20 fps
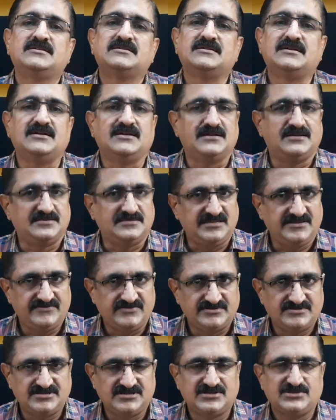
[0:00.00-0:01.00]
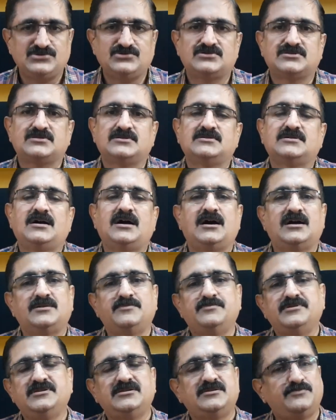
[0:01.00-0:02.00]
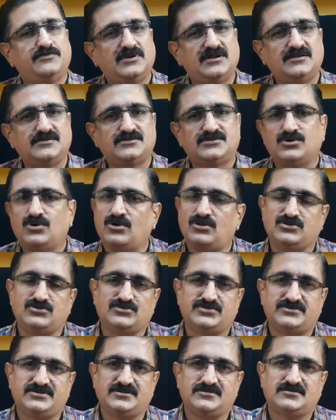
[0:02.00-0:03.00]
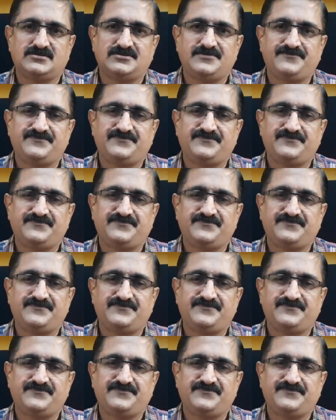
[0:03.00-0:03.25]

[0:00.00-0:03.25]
They will check your heartbeat, pulse, all those things.